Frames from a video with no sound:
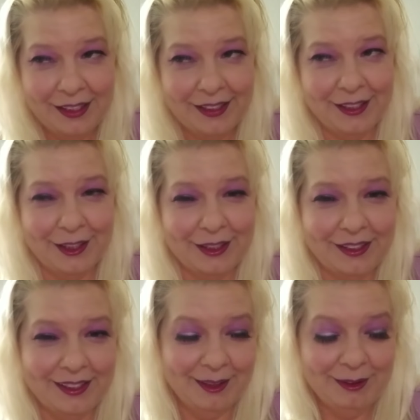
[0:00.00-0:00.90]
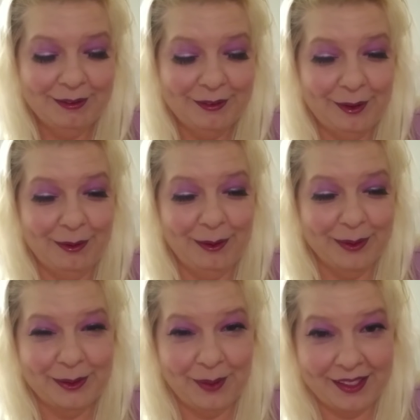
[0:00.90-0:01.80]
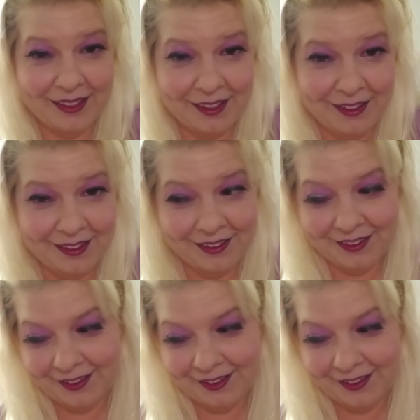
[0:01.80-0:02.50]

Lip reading: They just don't know which way it's going to